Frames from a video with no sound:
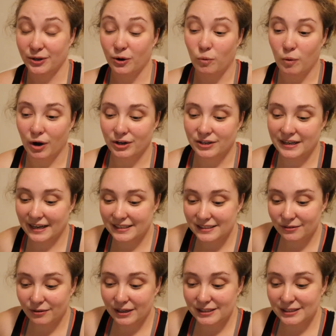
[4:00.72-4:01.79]
no water
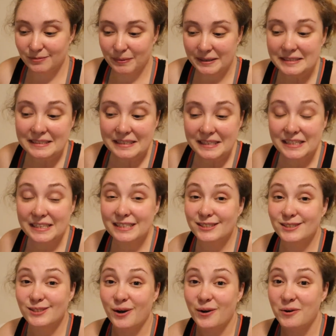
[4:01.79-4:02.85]
taxi runs basically,
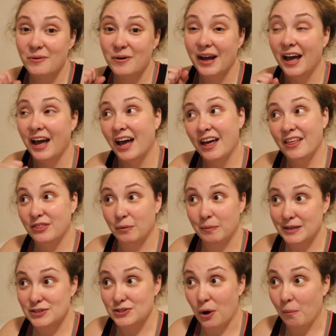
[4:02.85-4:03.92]
so there'll
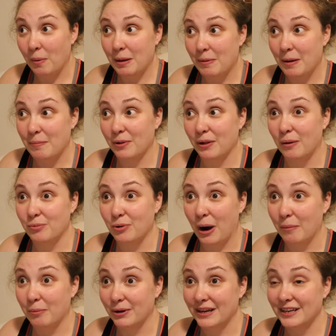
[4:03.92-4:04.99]
be so many people on
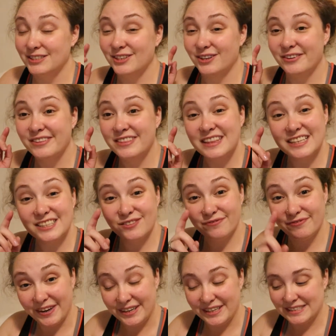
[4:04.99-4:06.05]
property, so that's
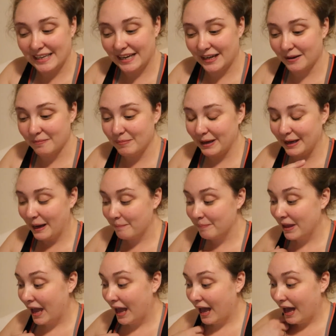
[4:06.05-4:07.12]
very exciting. But yeah,
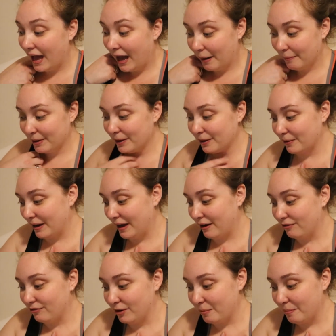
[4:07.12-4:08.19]
I'm going to go
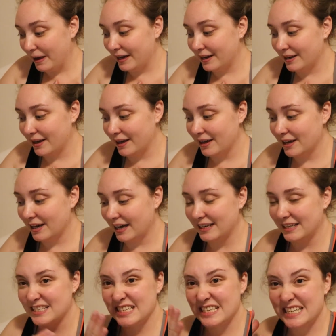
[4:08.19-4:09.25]
now for a bit. I
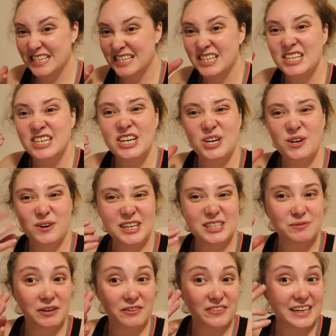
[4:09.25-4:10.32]
need to like
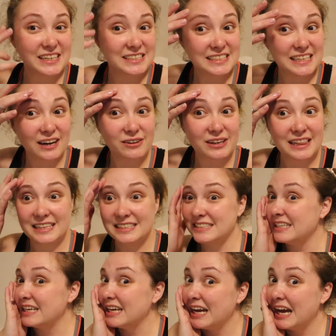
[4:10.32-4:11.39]
wash my face. See how
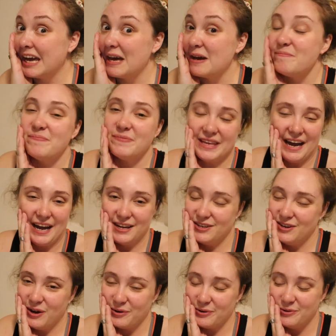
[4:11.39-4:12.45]
glistening I am? Yeah,
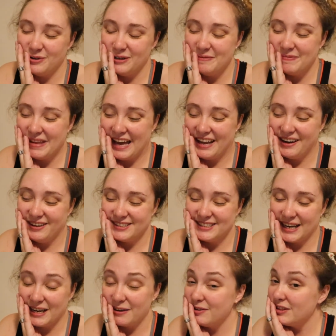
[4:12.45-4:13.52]
not cool. And I'll
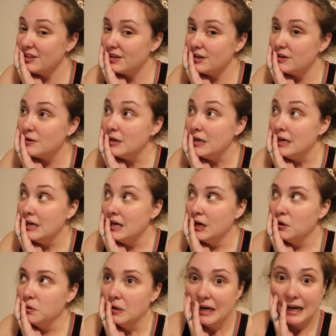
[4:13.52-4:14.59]
check in with you
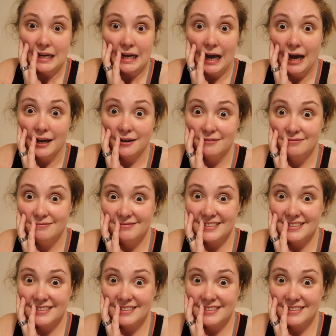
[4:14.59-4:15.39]
when I can.